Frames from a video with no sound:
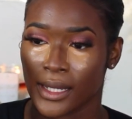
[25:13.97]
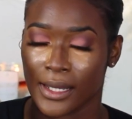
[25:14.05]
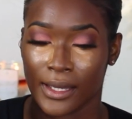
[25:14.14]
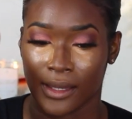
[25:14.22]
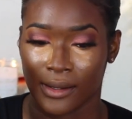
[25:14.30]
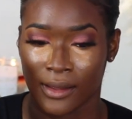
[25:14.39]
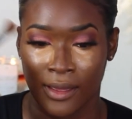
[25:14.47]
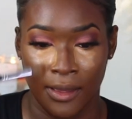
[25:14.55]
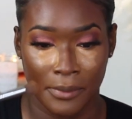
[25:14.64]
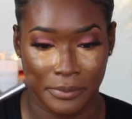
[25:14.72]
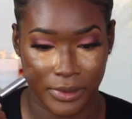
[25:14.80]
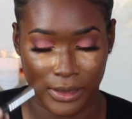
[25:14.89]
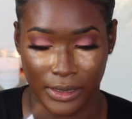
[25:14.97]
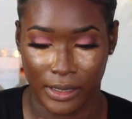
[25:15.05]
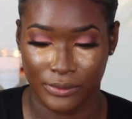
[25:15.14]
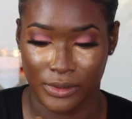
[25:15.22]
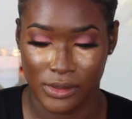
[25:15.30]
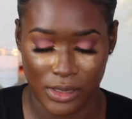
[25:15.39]
and blend
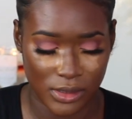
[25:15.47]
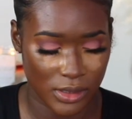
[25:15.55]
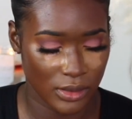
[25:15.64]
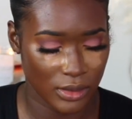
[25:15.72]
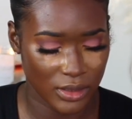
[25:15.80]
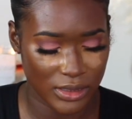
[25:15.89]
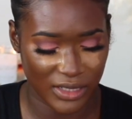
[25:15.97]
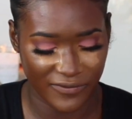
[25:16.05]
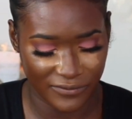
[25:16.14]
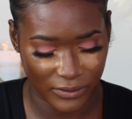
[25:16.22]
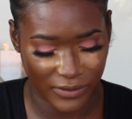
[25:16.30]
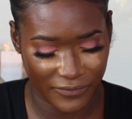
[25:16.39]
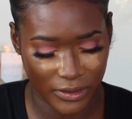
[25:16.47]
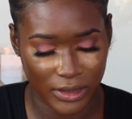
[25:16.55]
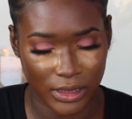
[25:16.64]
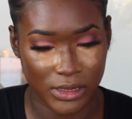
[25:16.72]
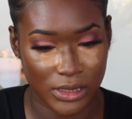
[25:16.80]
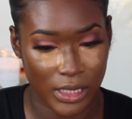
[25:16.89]
out this concealer because I feel
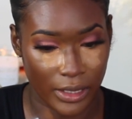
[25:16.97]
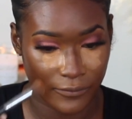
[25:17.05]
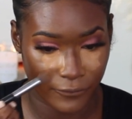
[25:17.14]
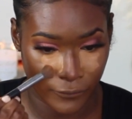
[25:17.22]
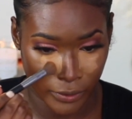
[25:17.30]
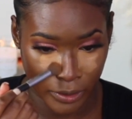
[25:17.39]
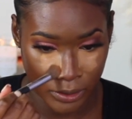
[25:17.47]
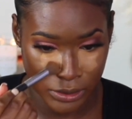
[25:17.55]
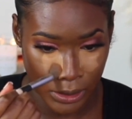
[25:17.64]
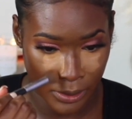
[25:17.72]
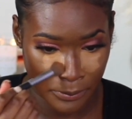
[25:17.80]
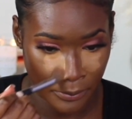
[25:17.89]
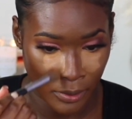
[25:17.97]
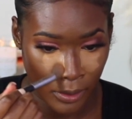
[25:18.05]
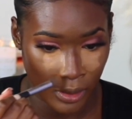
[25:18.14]
like it's sat for a good time.